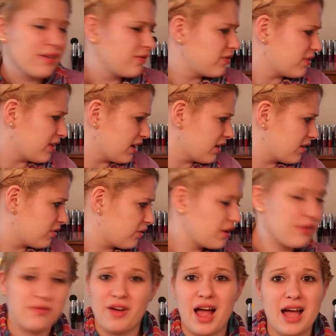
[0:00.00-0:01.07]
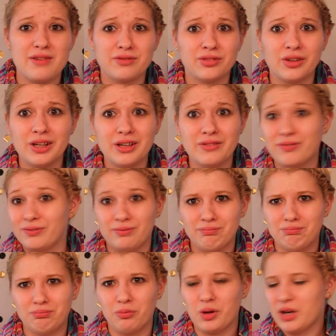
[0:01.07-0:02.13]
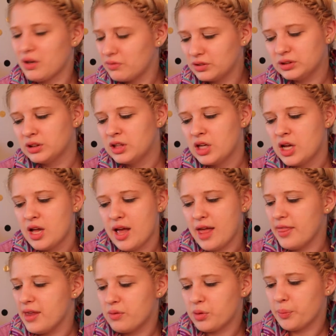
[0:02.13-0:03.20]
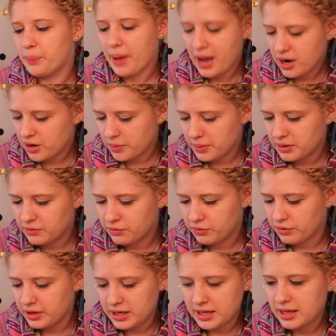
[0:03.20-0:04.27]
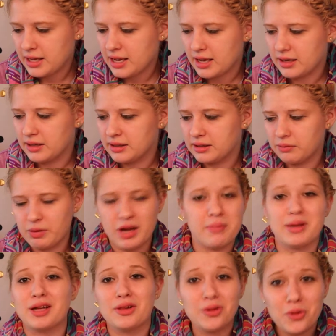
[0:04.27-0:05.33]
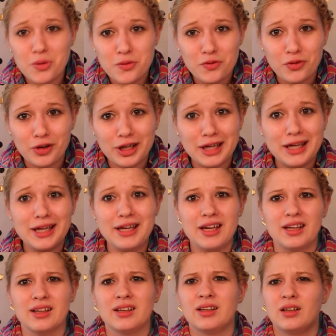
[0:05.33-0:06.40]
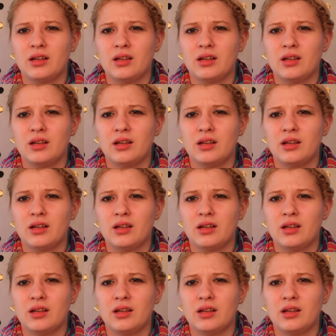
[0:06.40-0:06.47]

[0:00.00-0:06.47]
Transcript: 6 free, 5 free, whatever, and then we're paraben-free, and we gotta be gluten-free, and